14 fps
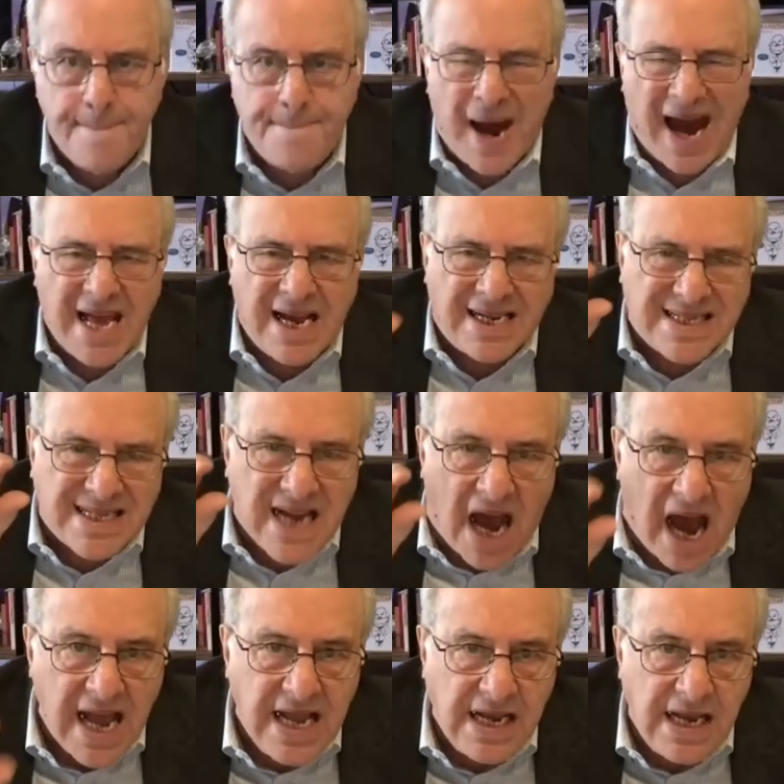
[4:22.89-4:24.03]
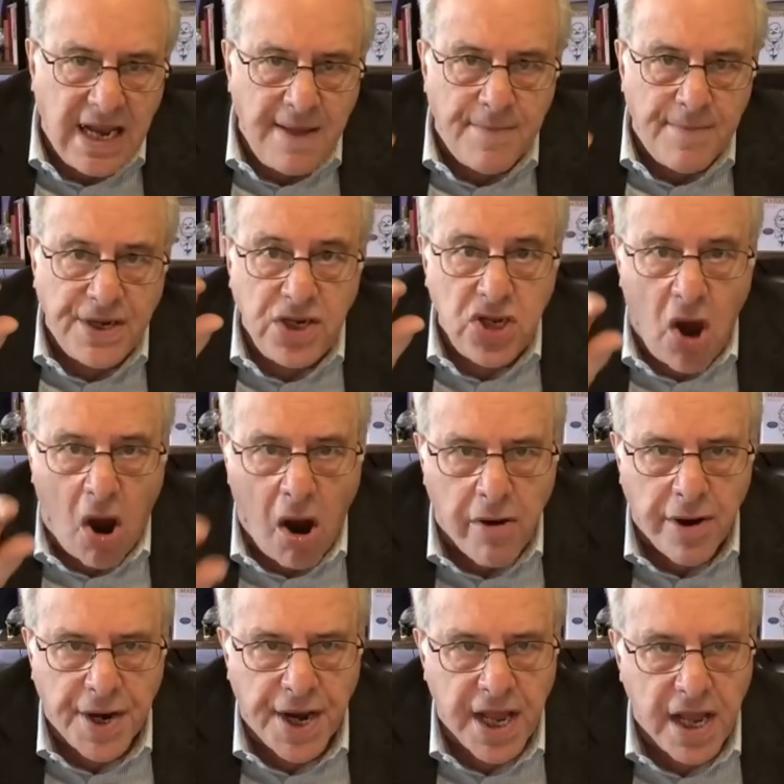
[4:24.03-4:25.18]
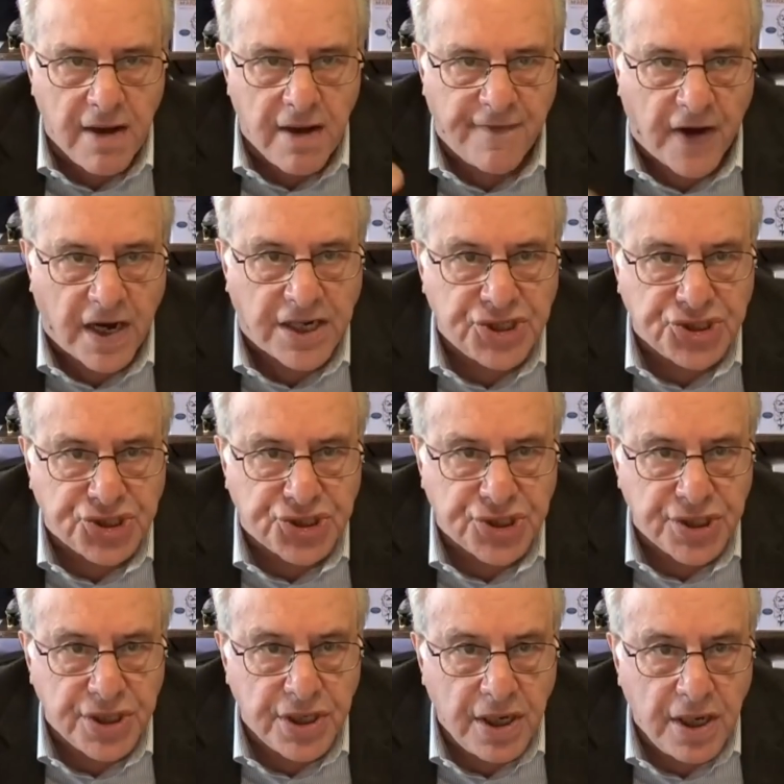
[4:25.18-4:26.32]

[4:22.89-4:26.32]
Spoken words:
by a tiny minority of us